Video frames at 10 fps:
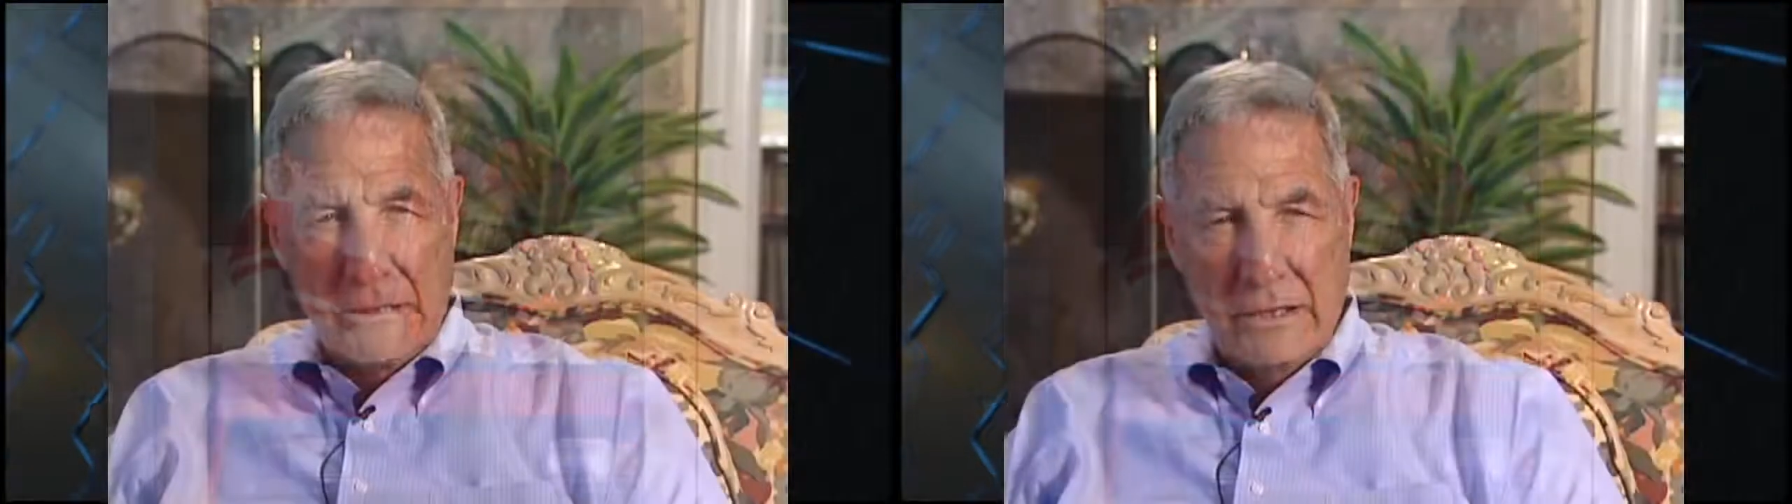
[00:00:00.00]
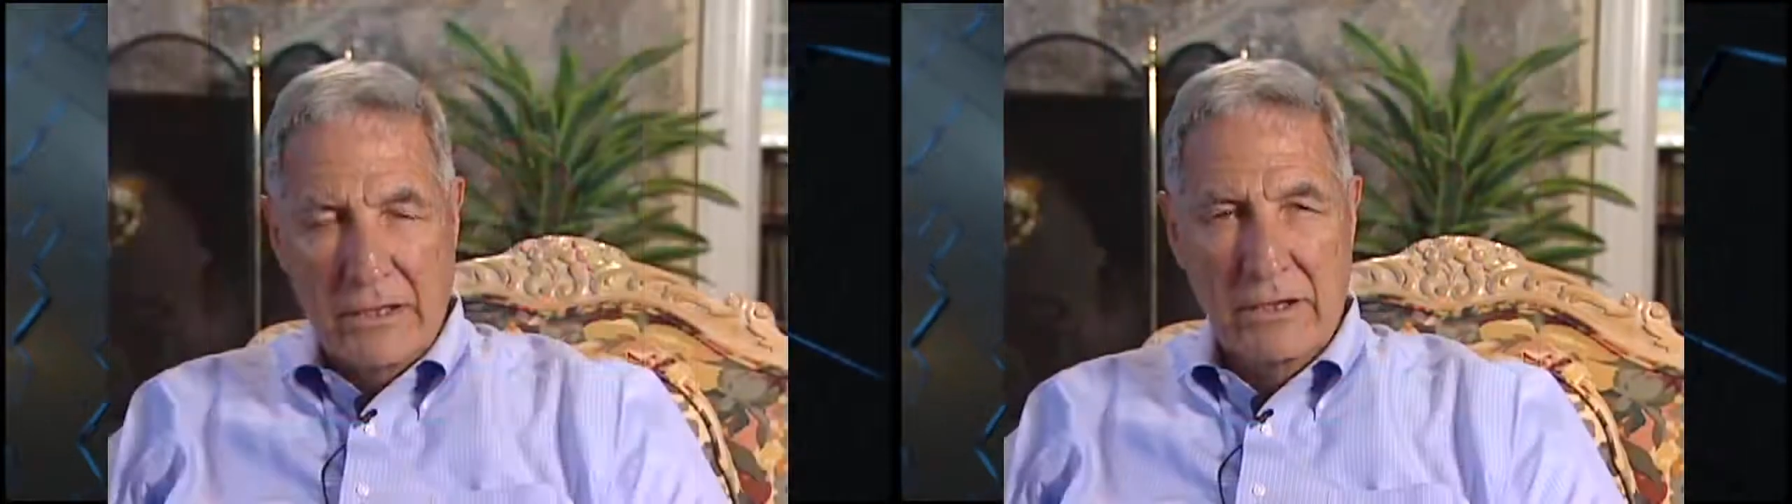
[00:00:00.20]

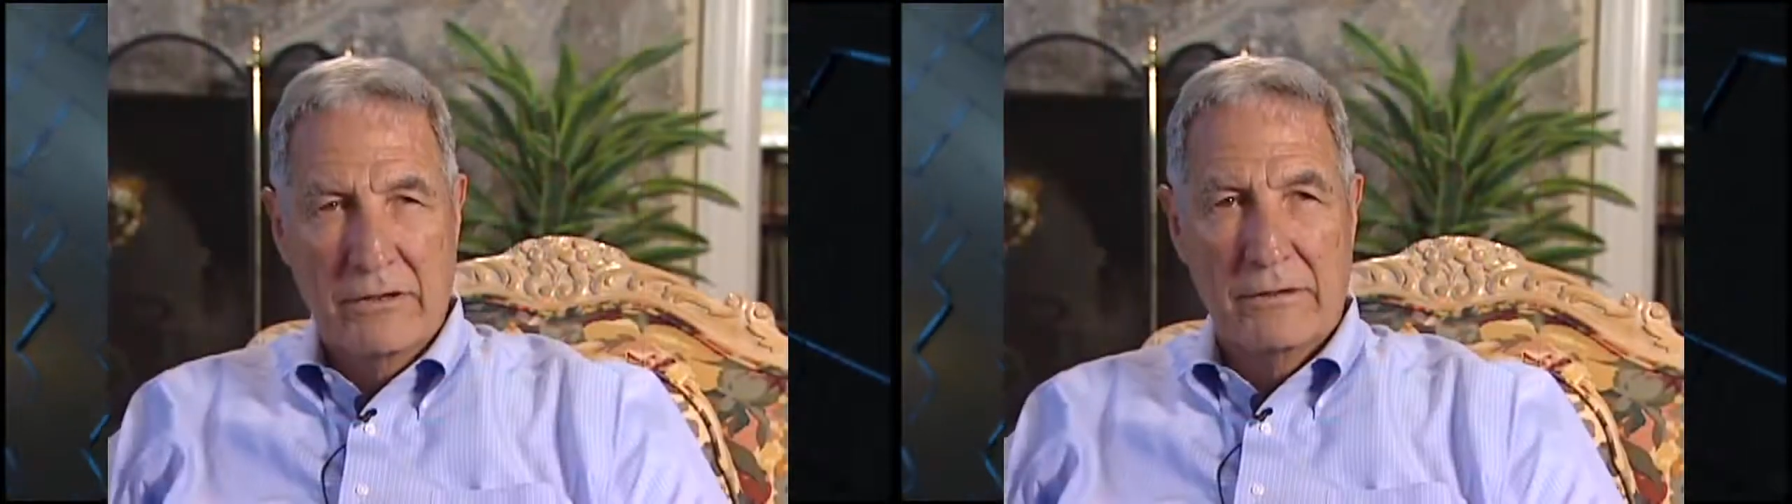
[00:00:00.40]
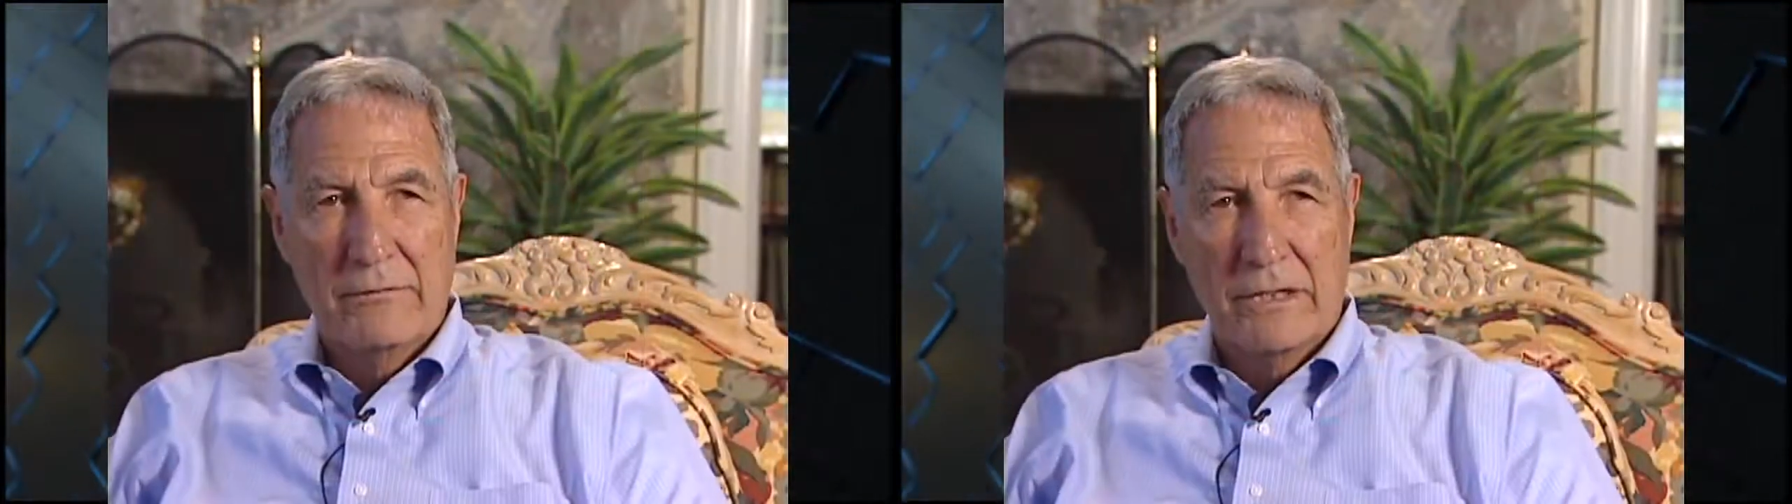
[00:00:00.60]
hear
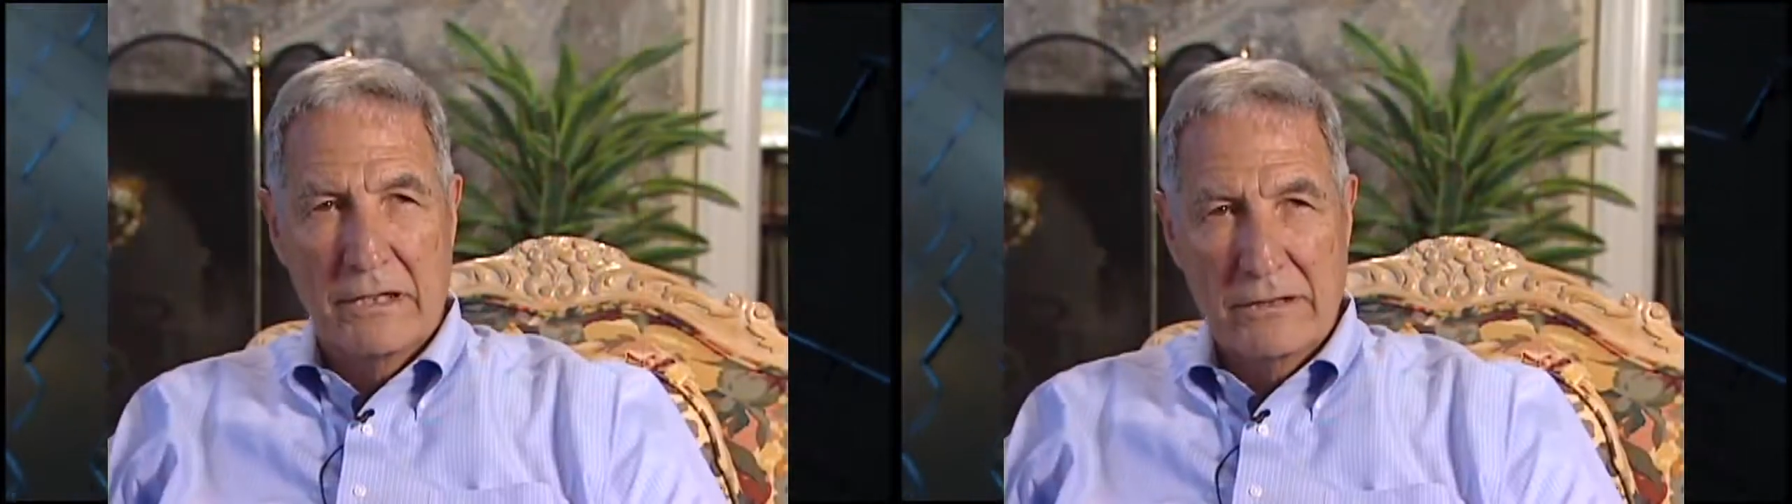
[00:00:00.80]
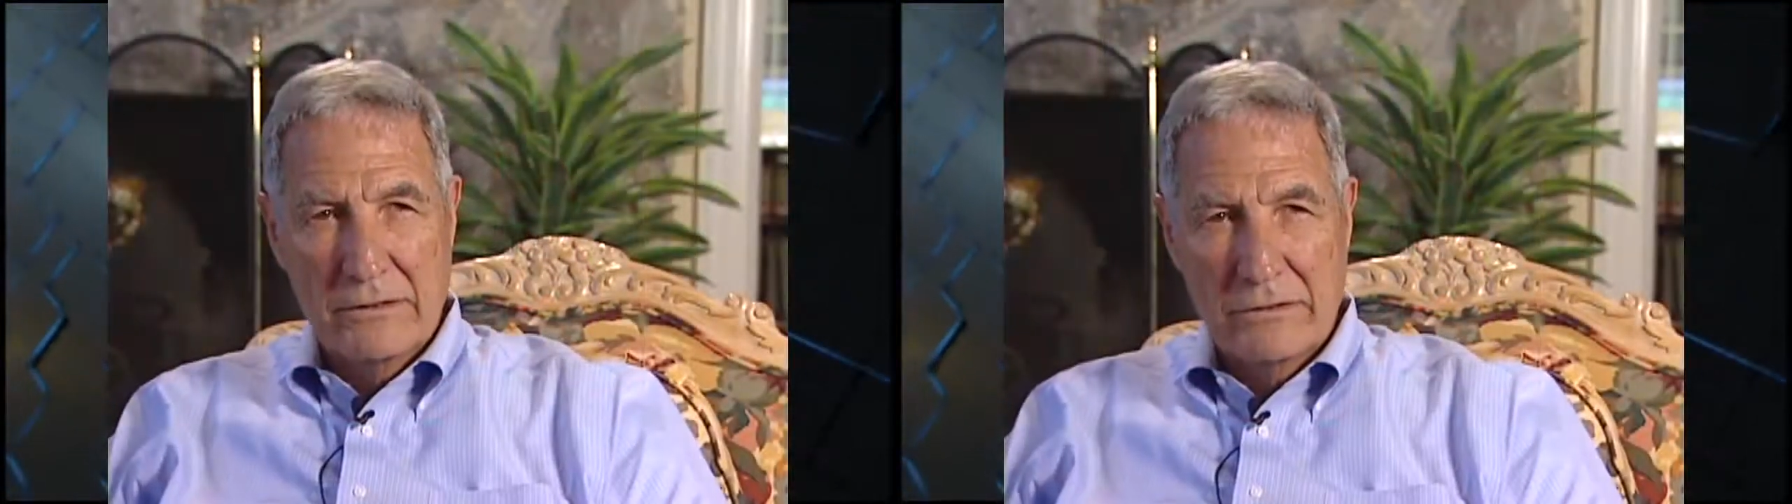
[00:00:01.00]
him.
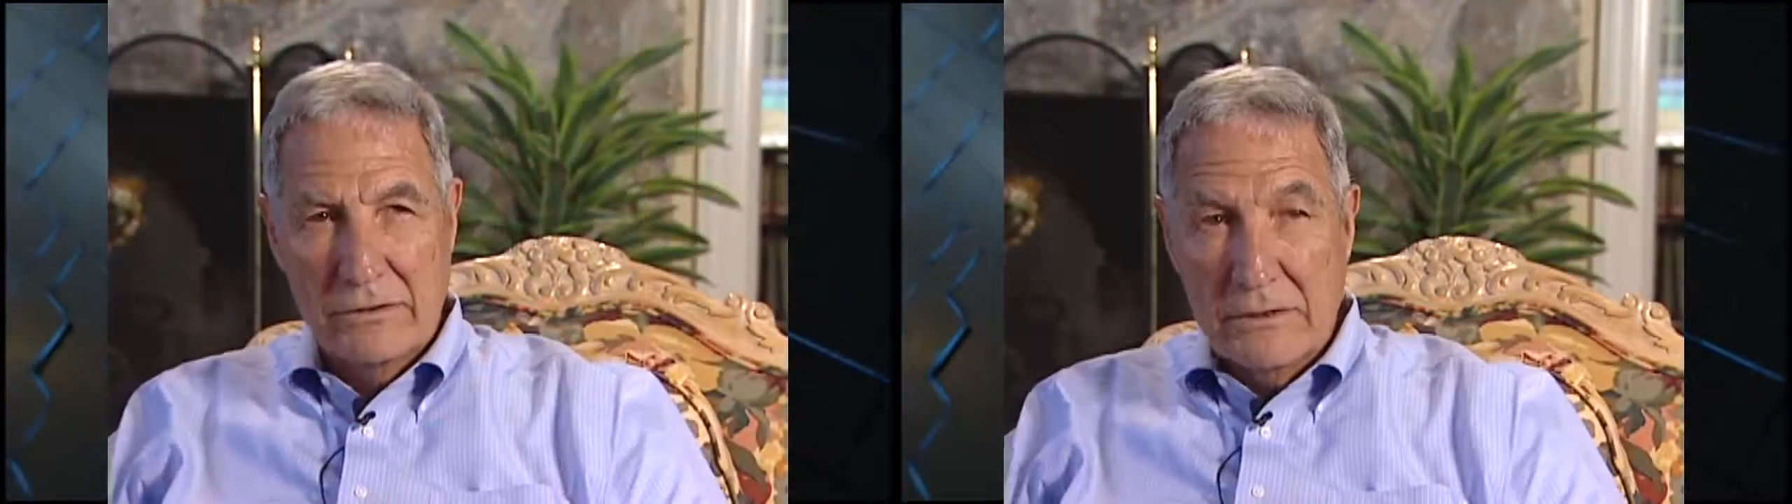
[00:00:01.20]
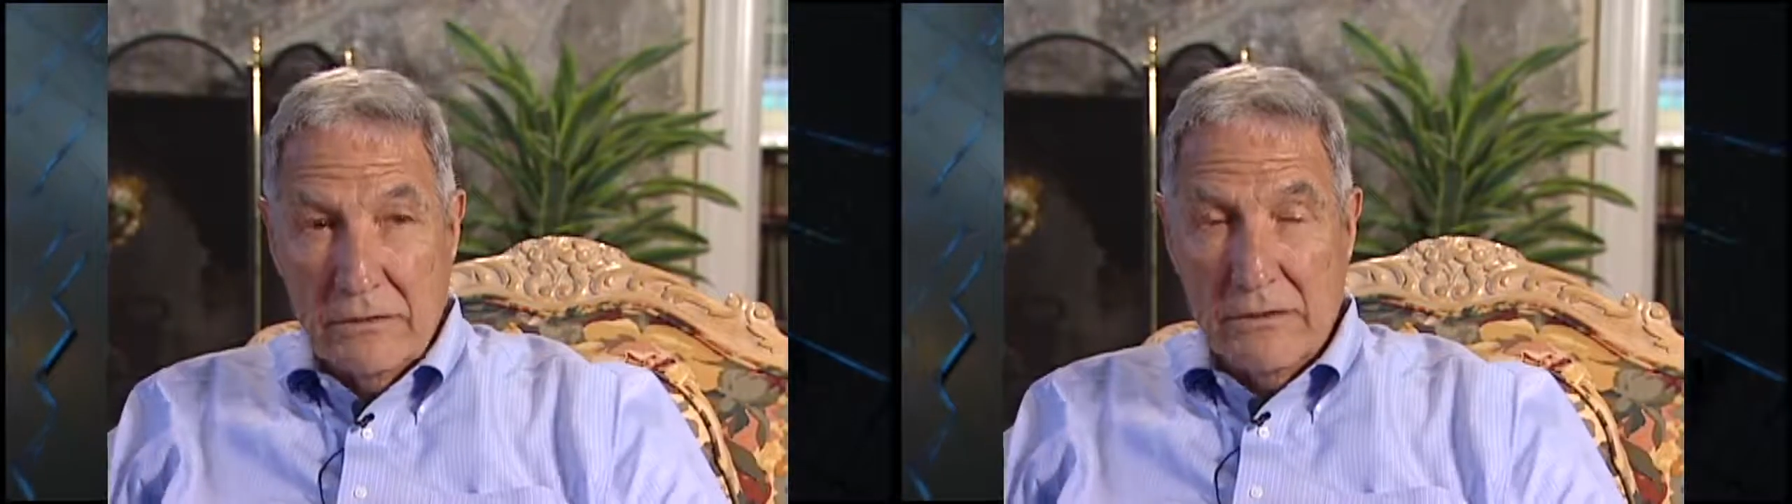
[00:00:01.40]
I
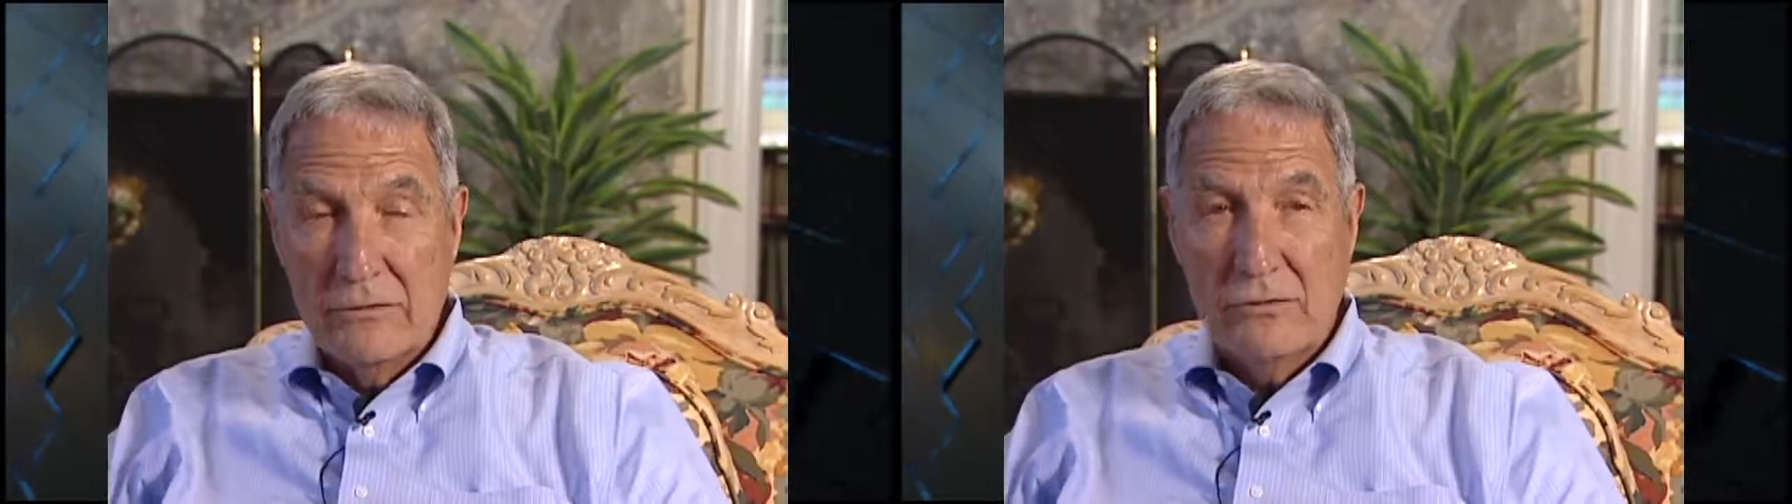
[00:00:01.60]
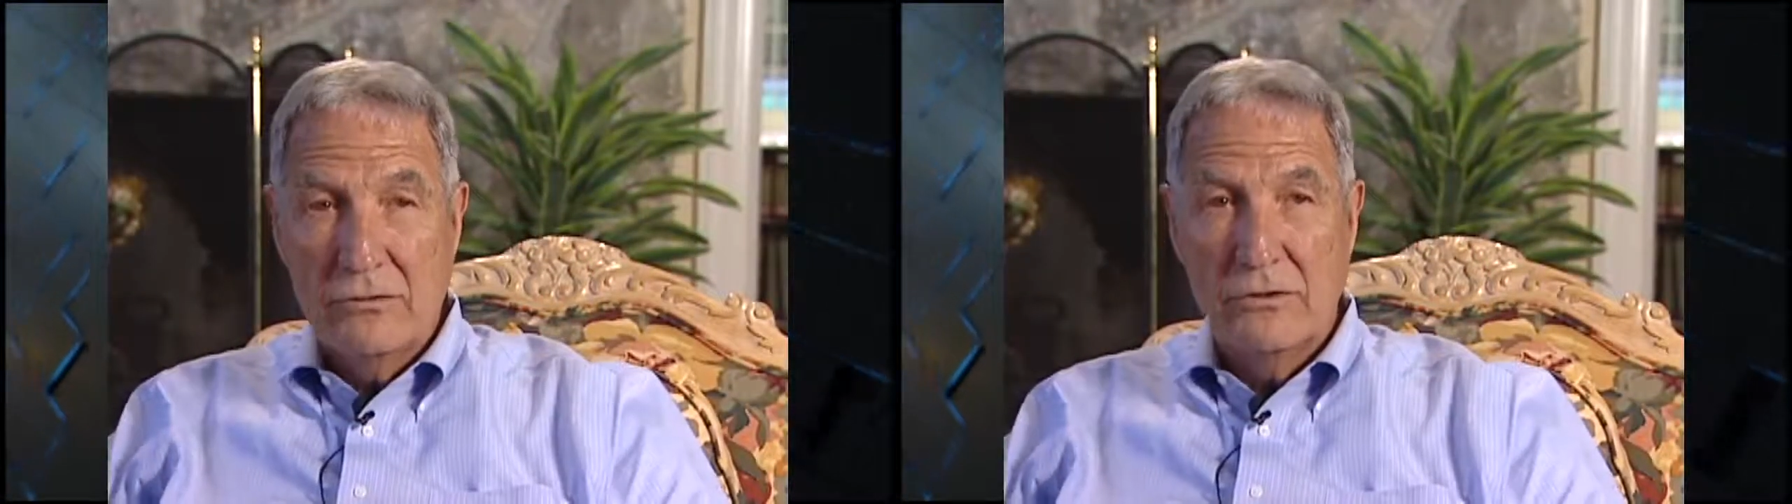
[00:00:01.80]

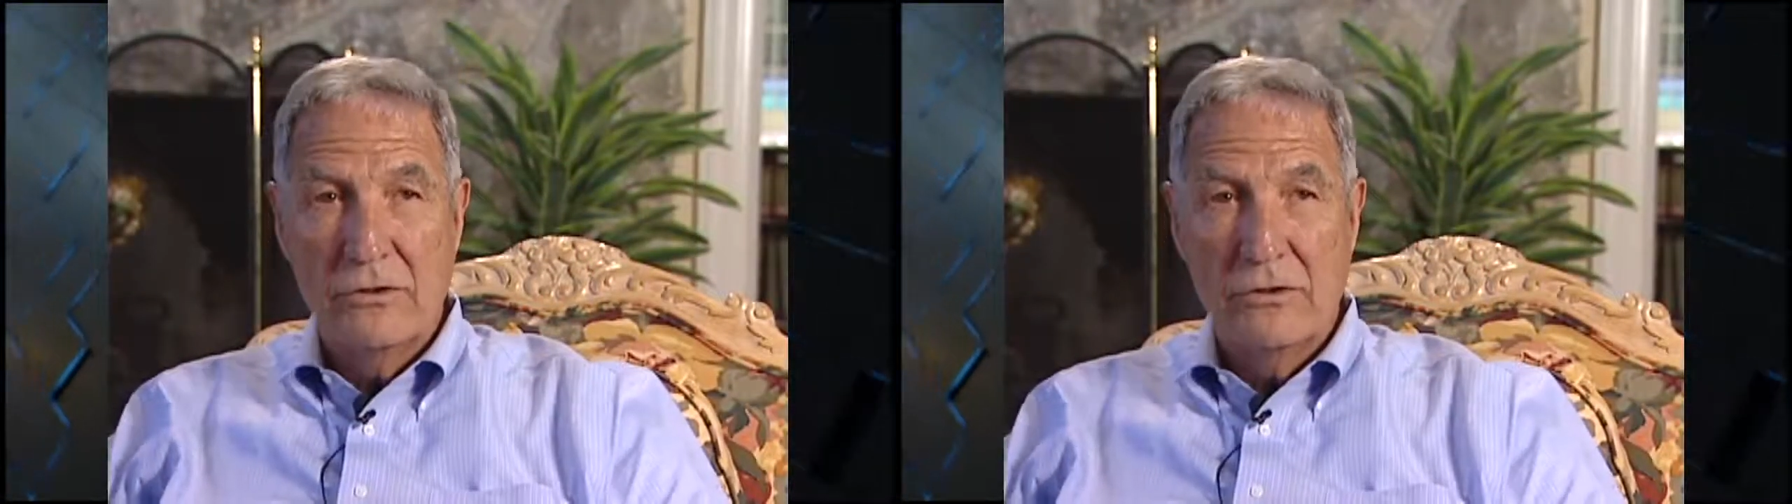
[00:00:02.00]
want to